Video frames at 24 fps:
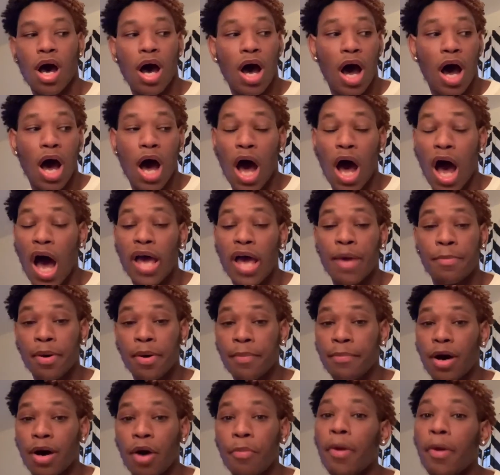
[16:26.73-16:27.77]
I am
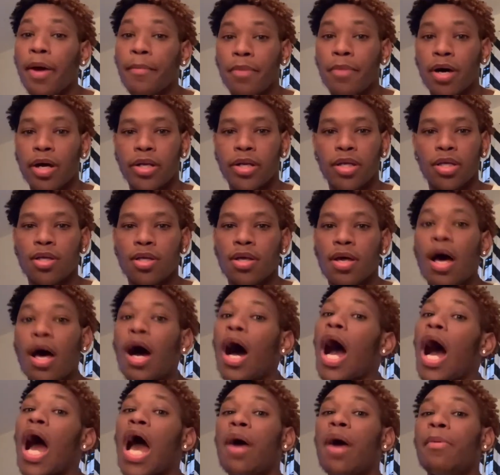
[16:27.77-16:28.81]
about my money,
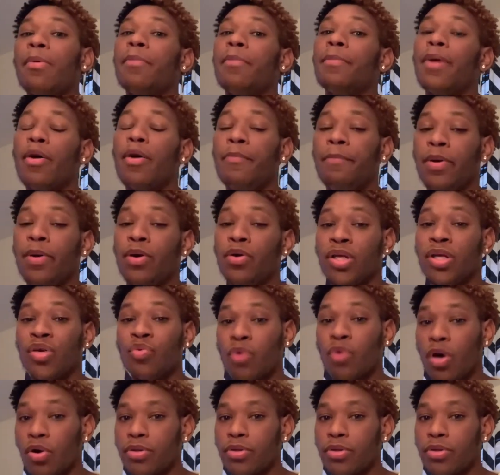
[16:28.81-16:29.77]
I am about building wealth,